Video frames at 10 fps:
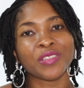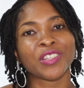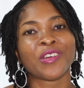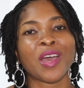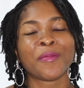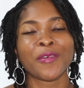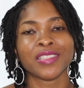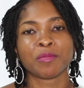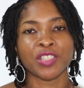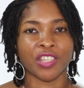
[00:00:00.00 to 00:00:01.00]
video, I'm
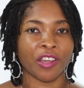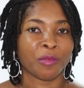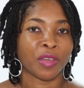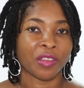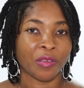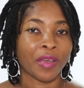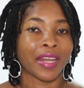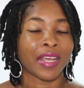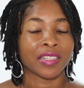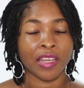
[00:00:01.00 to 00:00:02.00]
going to be sharing with you
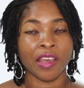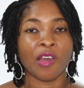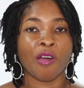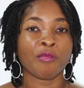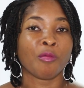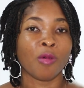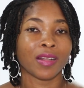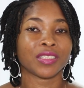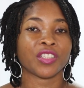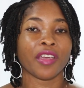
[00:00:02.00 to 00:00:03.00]
an idea of
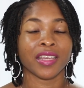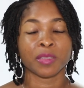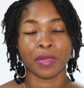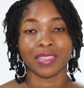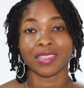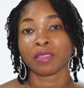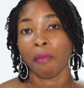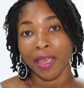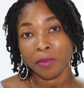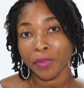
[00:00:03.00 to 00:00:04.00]
what your expenses
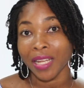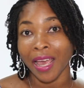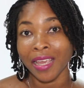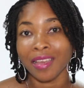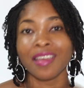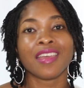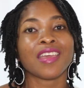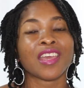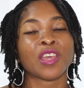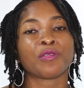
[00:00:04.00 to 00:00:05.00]
might be like
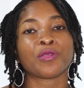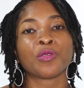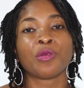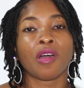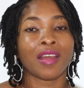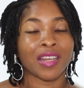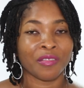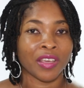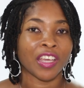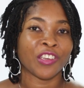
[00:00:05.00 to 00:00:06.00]
if you are
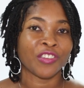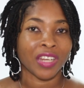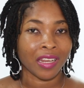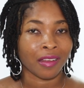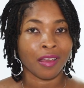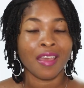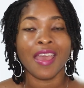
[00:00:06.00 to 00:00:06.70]
living in Grenada.